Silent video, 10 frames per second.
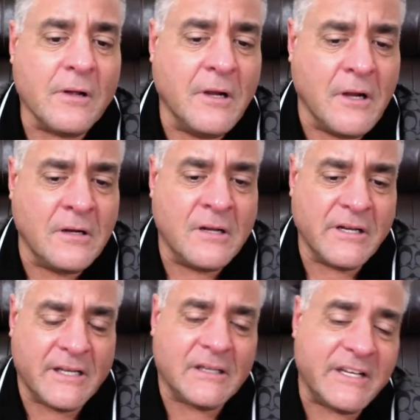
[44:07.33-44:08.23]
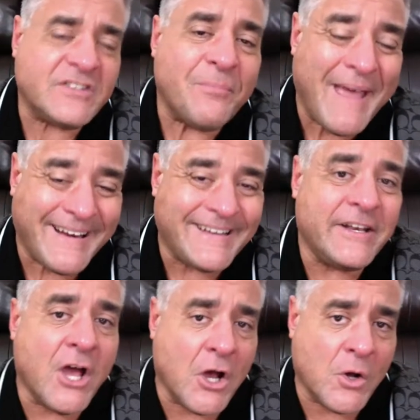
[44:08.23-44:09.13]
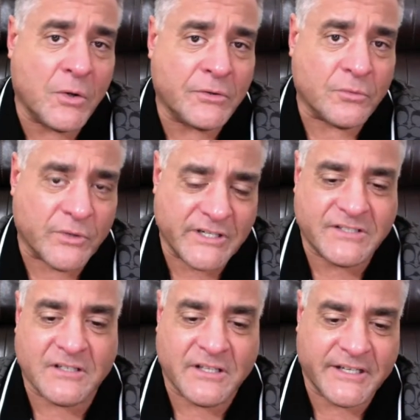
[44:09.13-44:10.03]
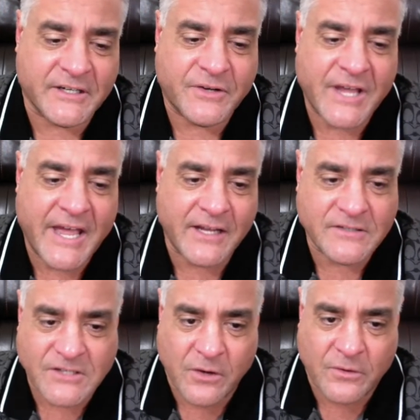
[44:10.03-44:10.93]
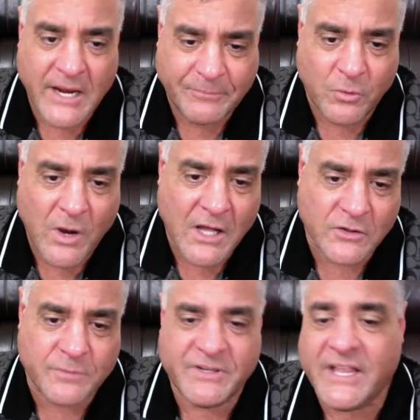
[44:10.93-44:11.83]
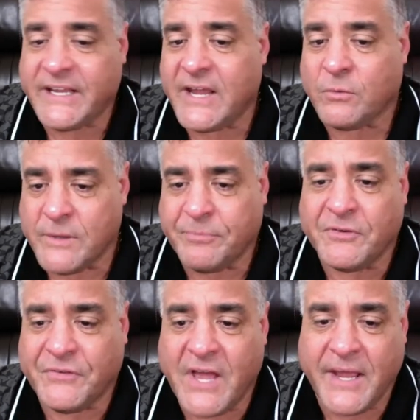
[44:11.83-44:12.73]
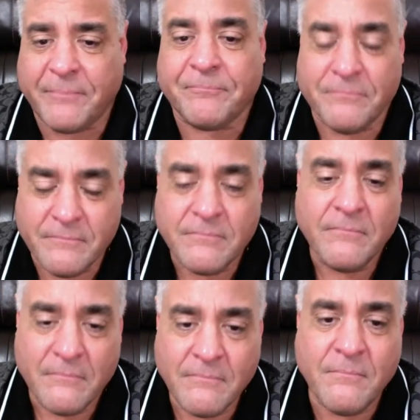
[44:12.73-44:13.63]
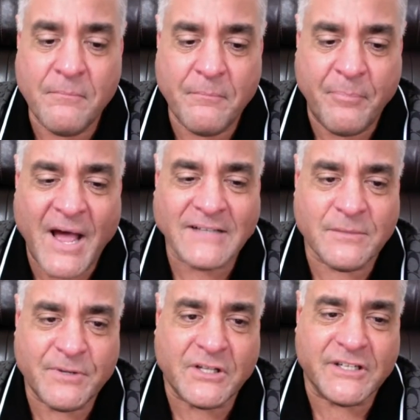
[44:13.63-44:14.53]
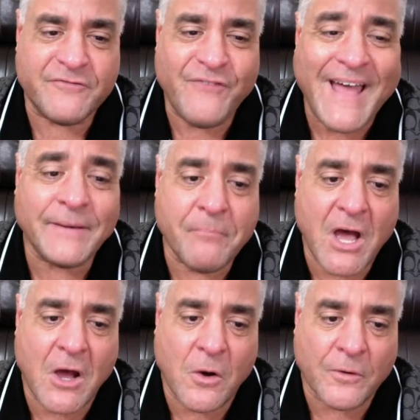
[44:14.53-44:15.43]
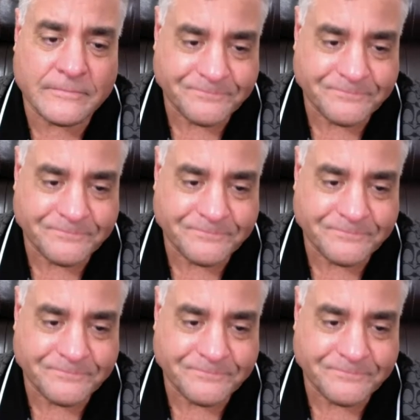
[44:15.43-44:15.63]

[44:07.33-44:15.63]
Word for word: at least made it known recently, okay? So Hyperwallet be like a Ripple type possibility. Venmo.